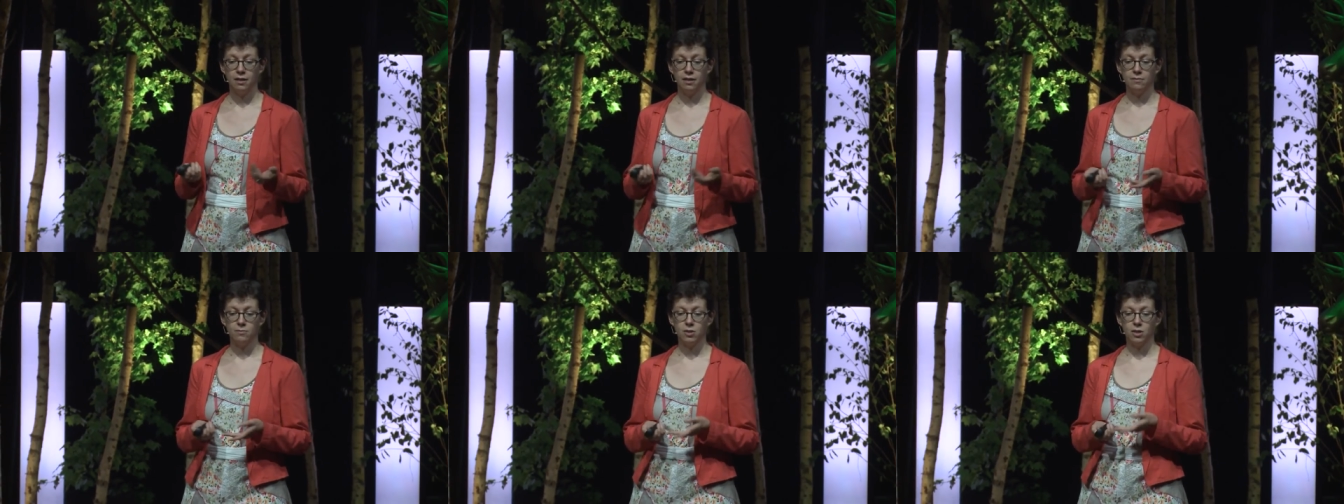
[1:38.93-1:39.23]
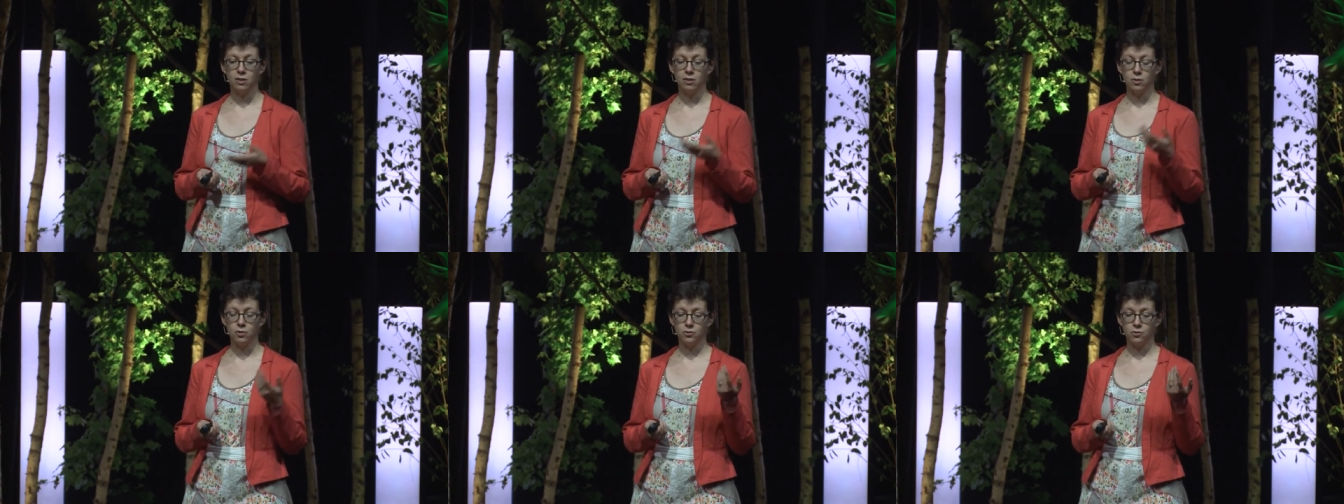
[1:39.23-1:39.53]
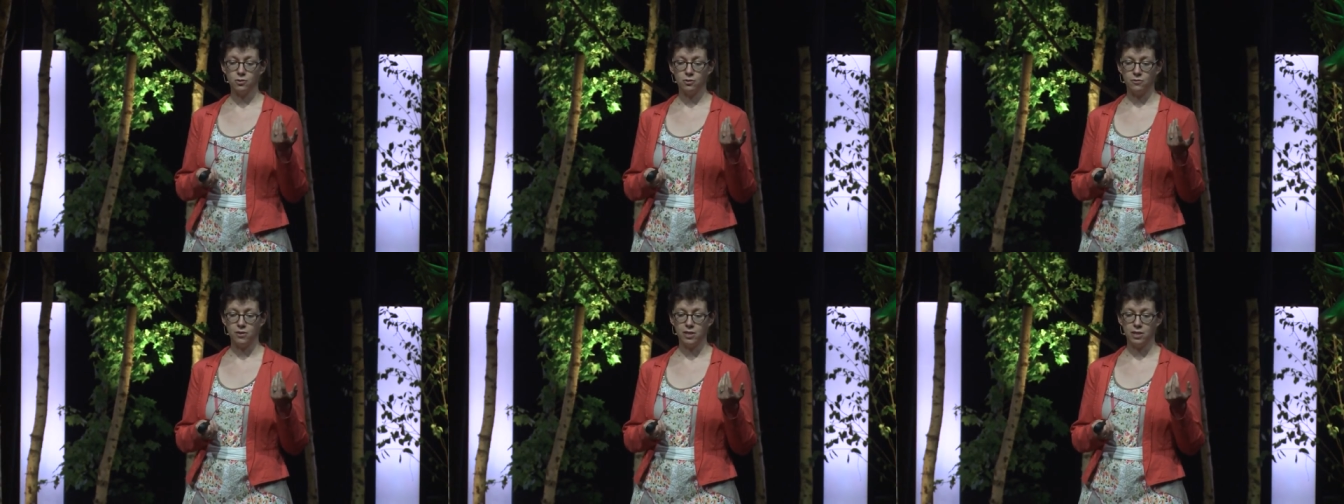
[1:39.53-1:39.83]
among all
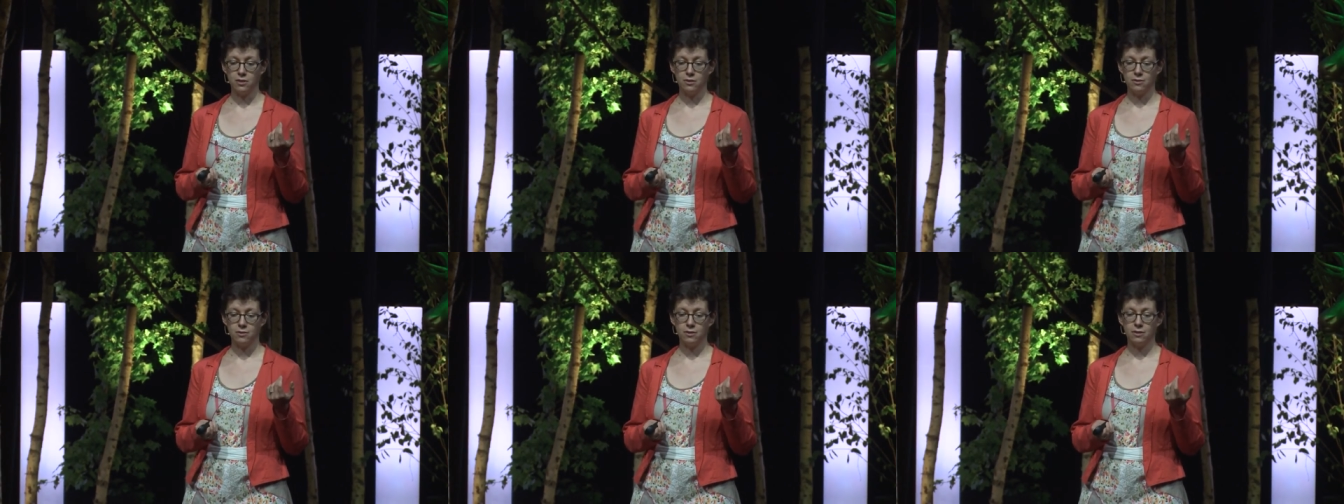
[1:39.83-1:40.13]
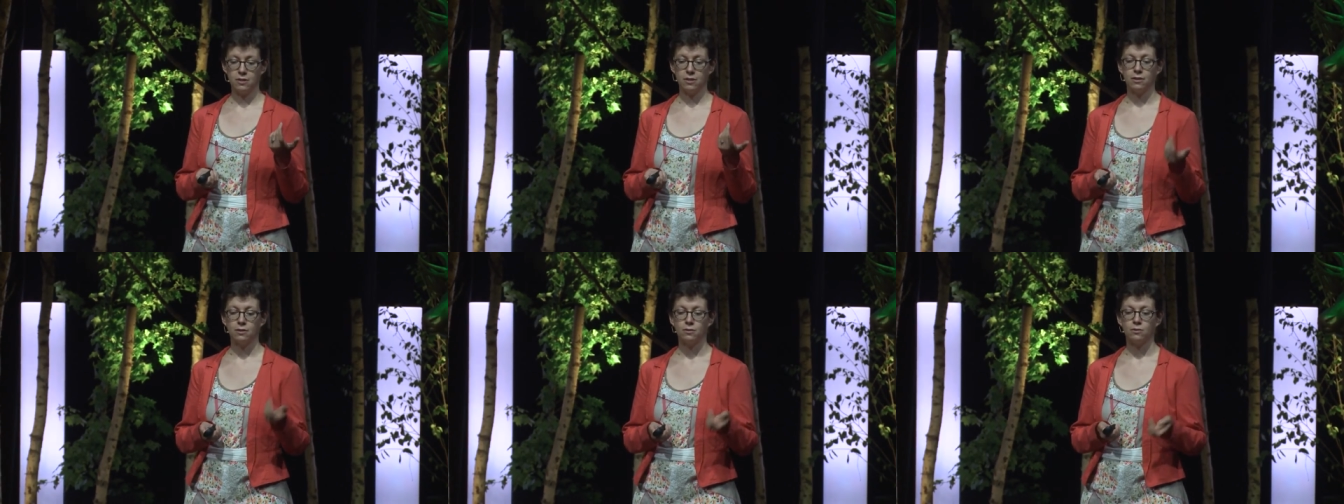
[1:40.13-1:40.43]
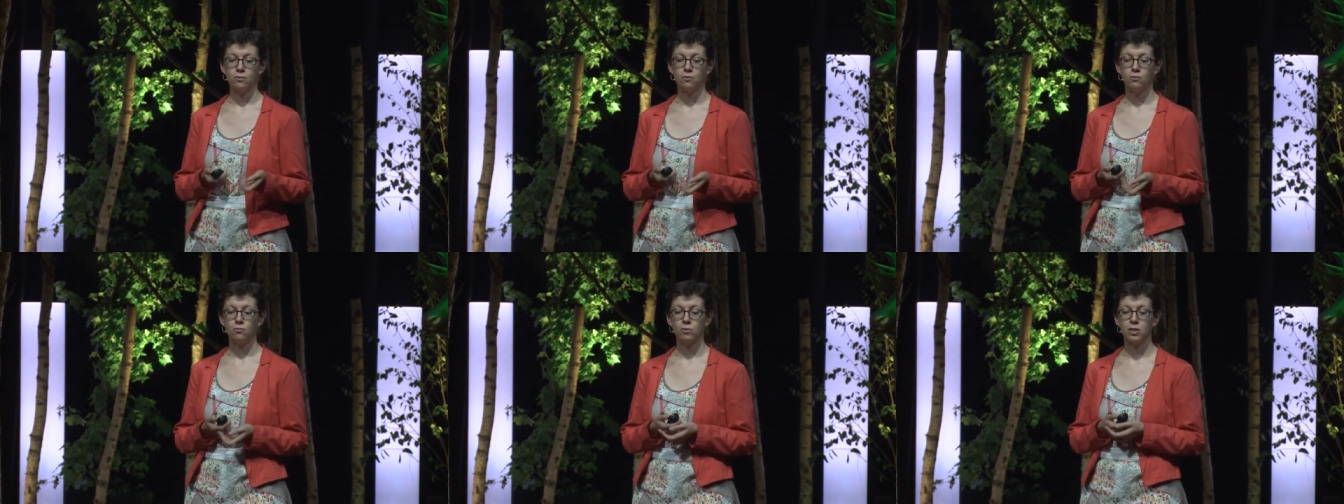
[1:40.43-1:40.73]
those features,
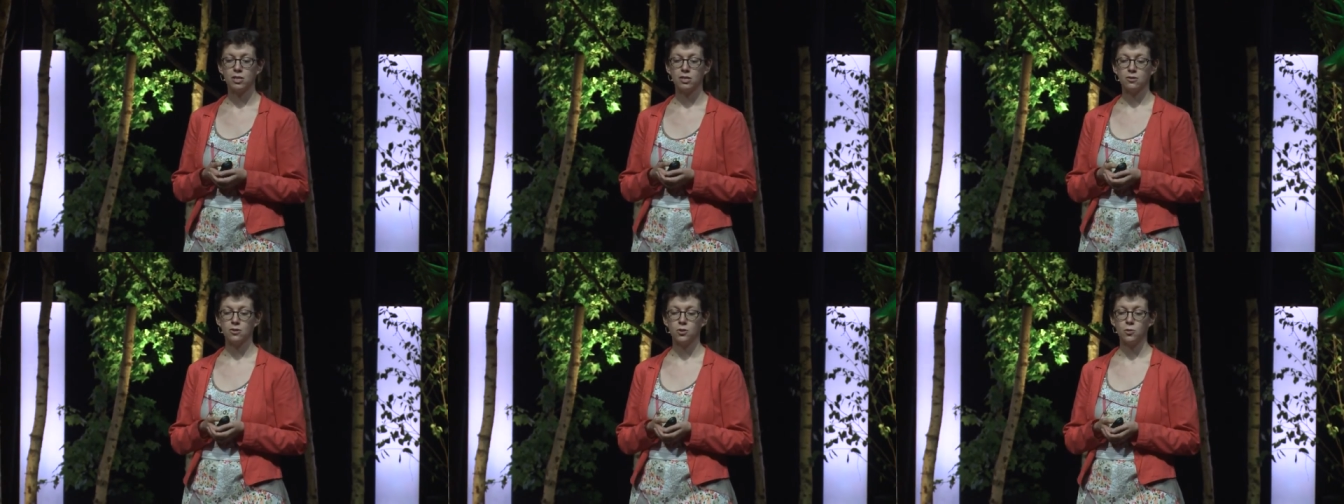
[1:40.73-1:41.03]
which